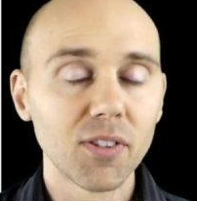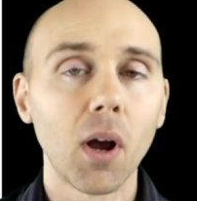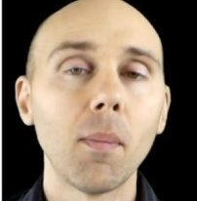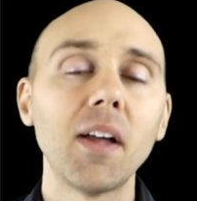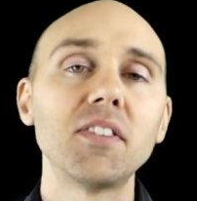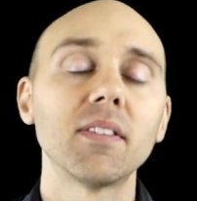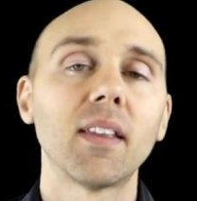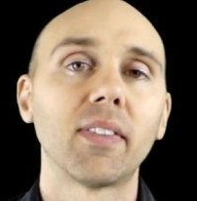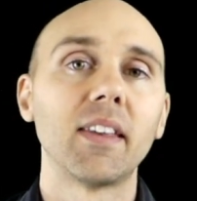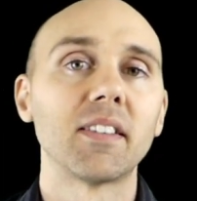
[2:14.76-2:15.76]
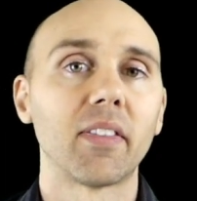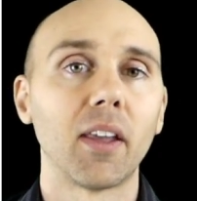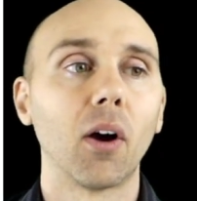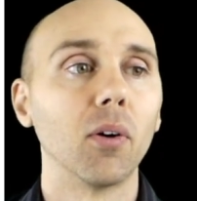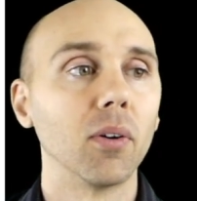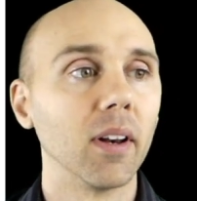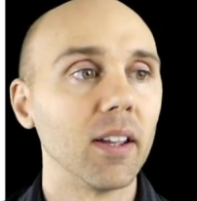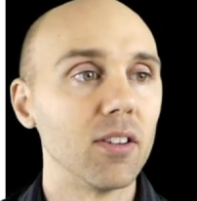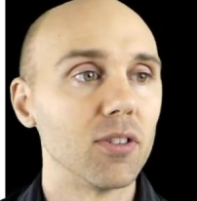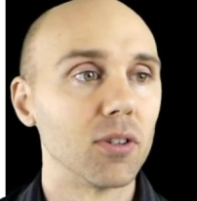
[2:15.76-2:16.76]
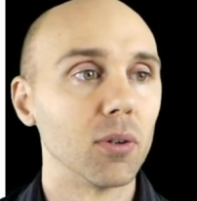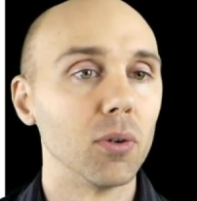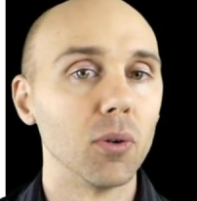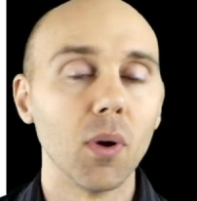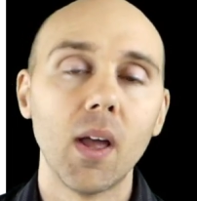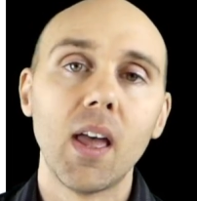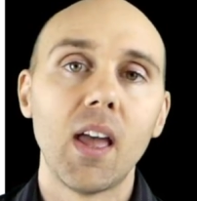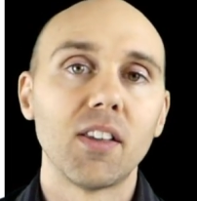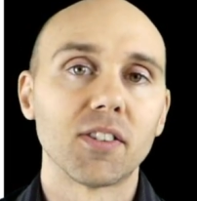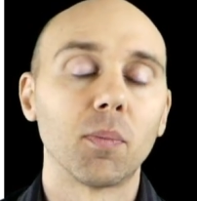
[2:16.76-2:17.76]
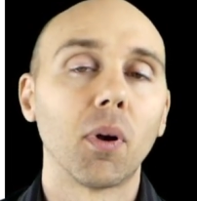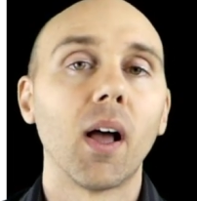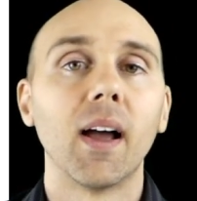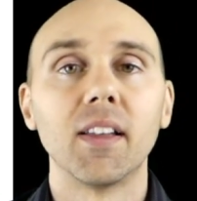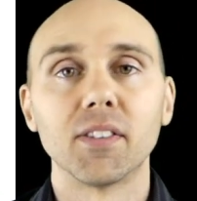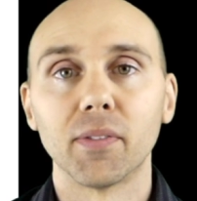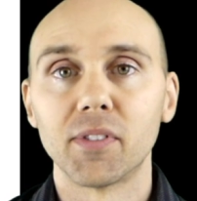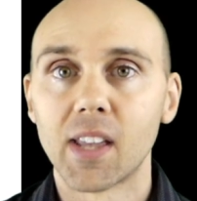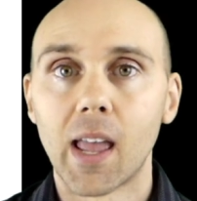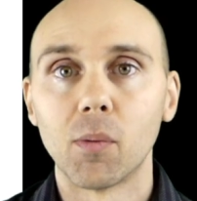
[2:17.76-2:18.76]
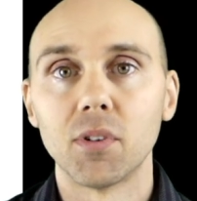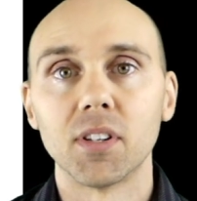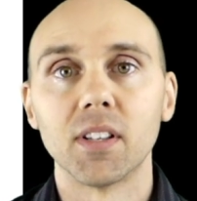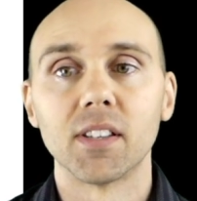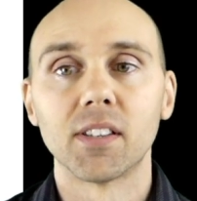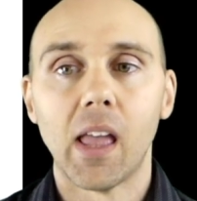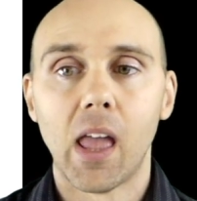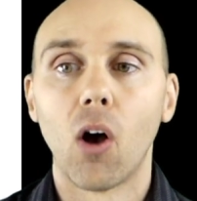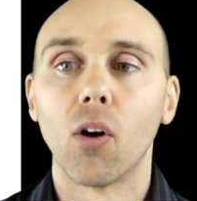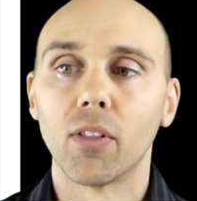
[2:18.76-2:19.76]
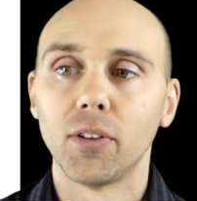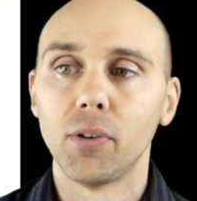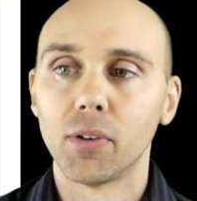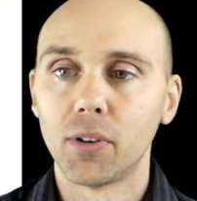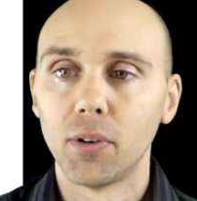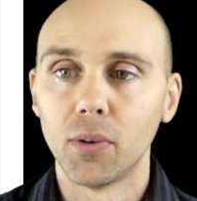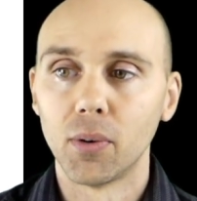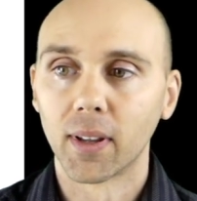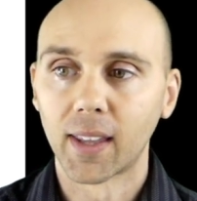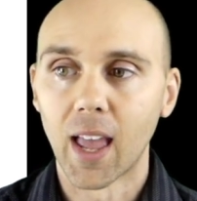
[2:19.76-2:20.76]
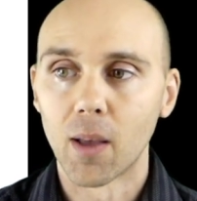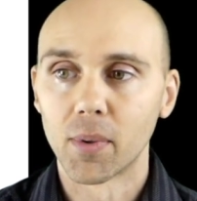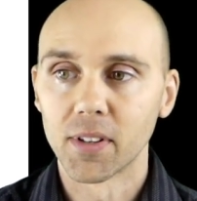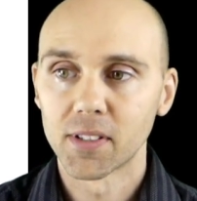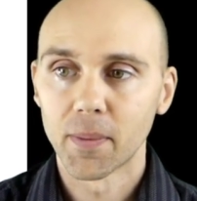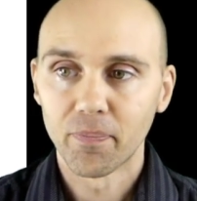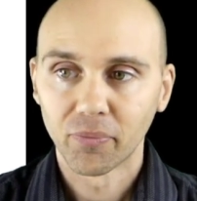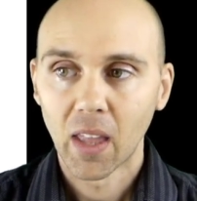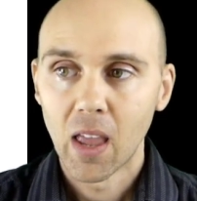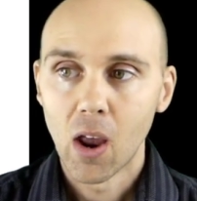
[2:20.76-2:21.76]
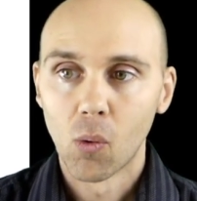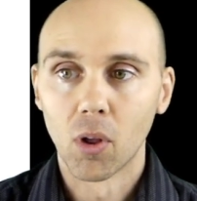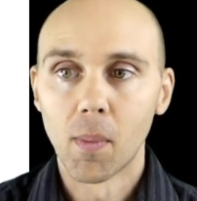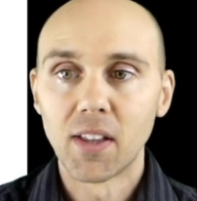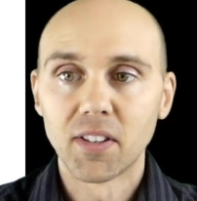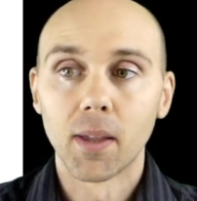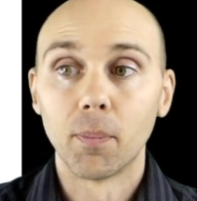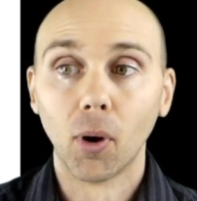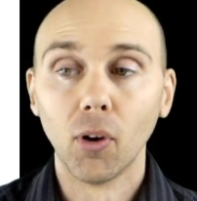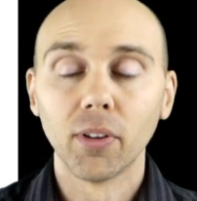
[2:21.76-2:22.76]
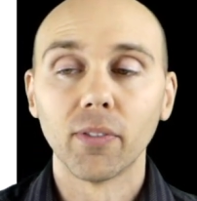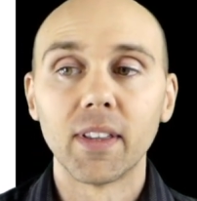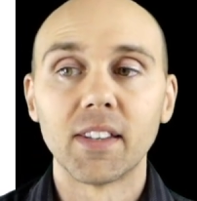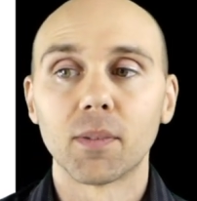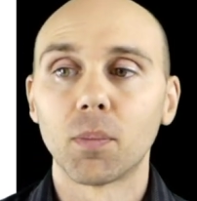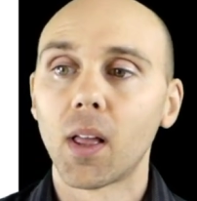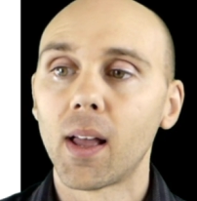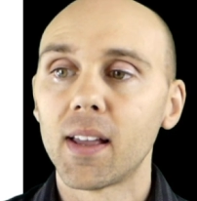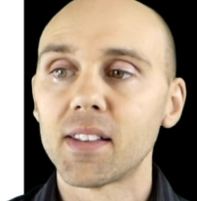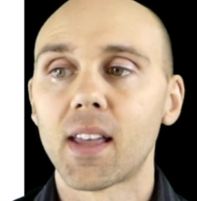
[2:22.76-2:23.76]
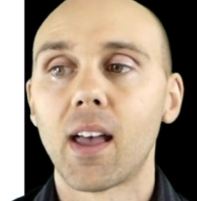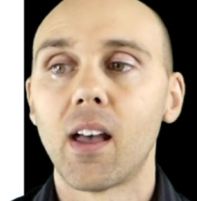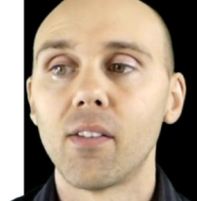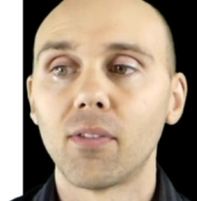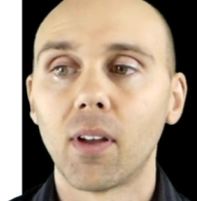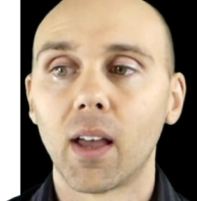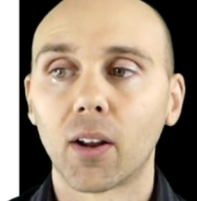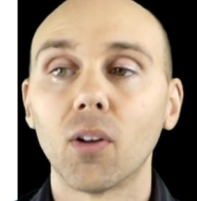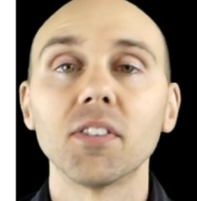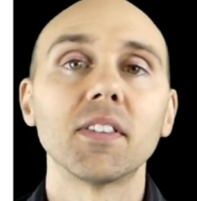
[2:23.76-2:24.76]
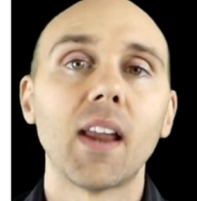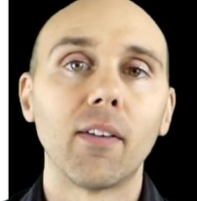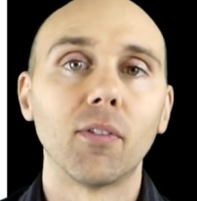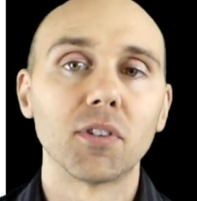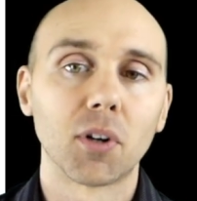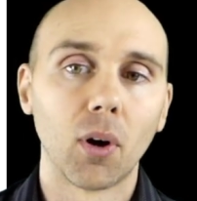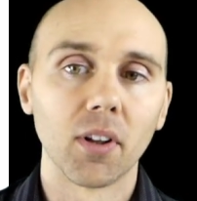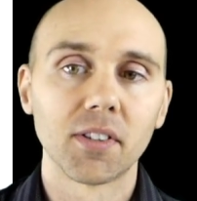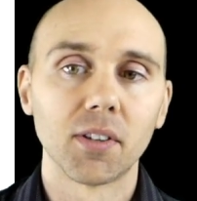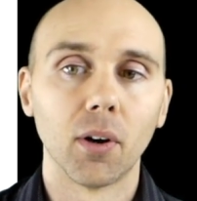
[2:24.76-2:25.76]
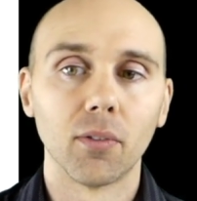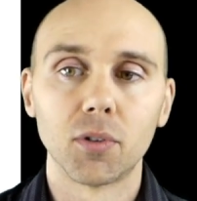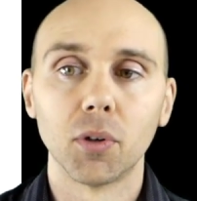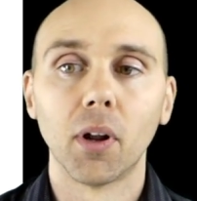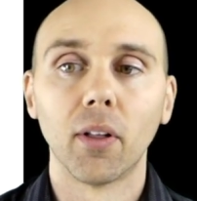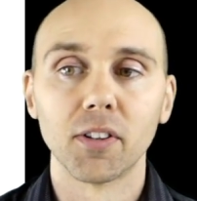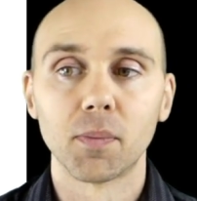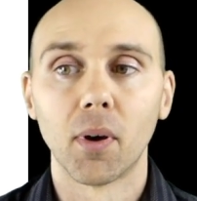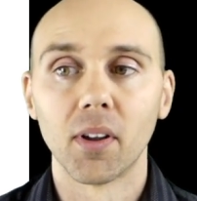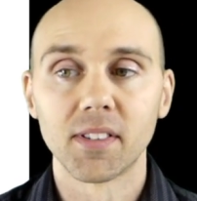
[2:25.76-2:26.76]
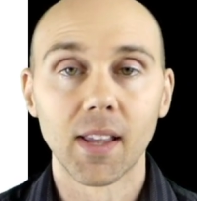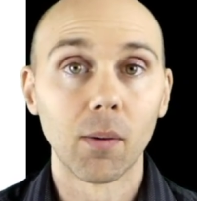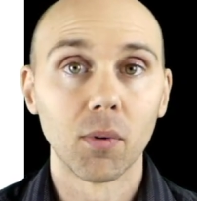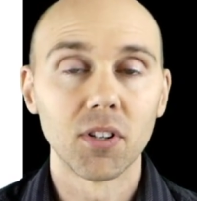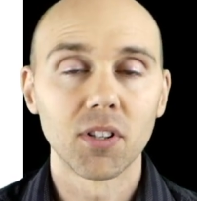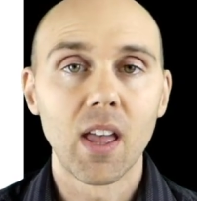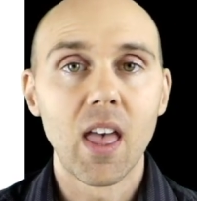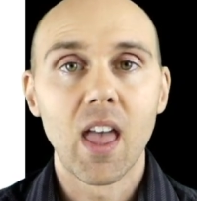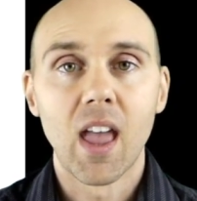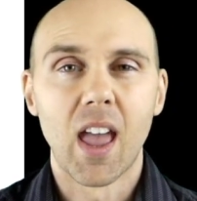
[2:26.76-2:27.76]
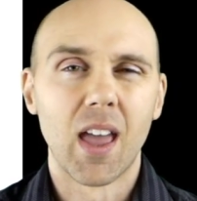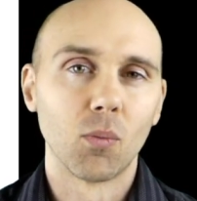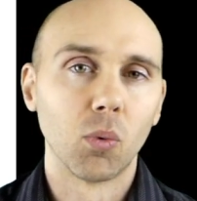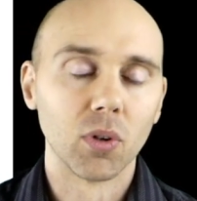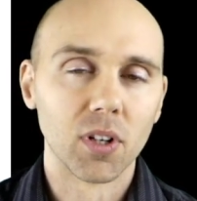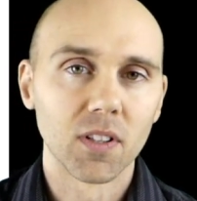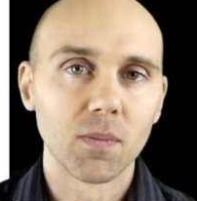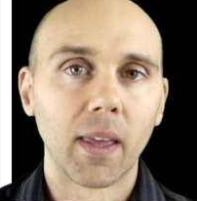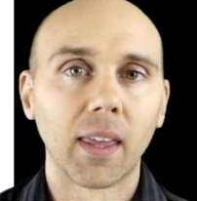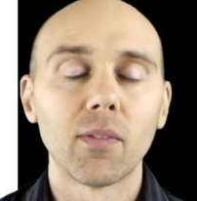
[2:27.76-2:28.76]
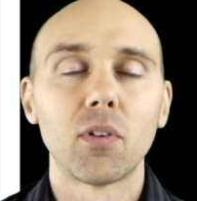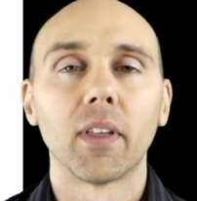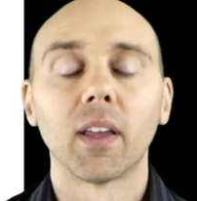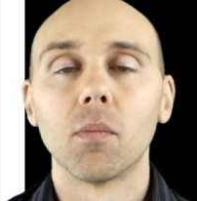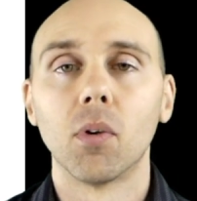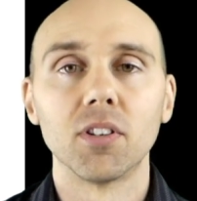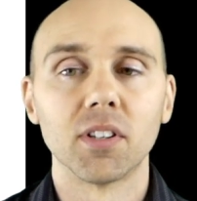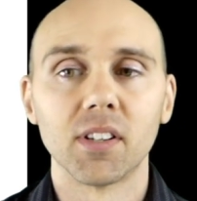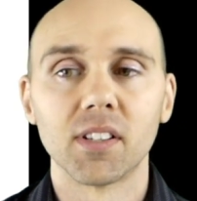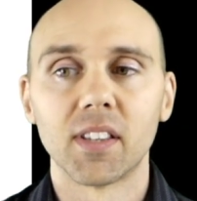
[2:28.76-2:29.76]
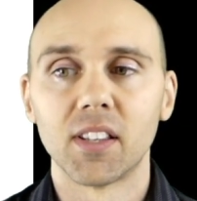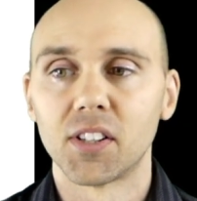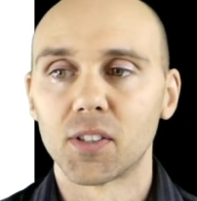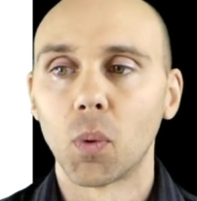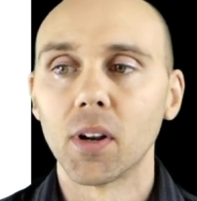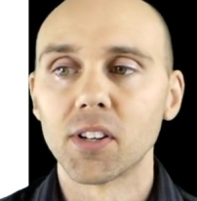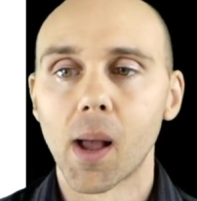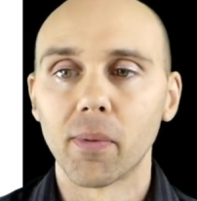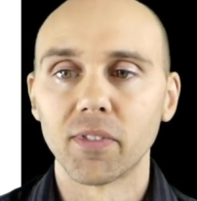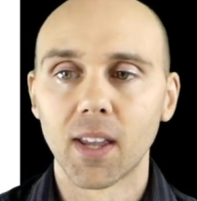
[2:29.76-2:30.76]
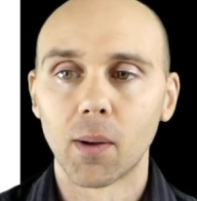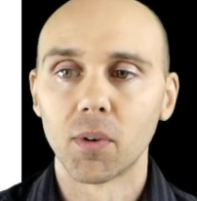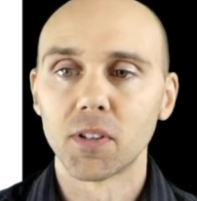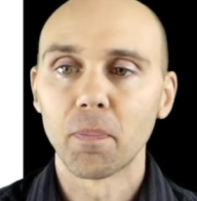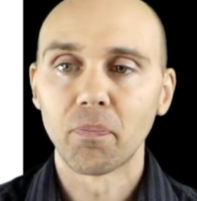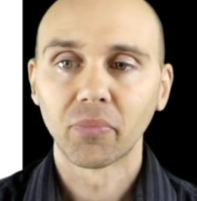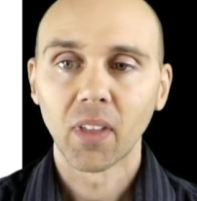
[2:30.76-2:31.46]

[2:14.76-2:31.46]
So imagine that these are the only two suppliers of sandwiches on the UQ campus. We'll imagine that both of these suppliers have constant average costs of $2 per sandwich, and we'll just make everything homogeneous. There's just one type of sandwich.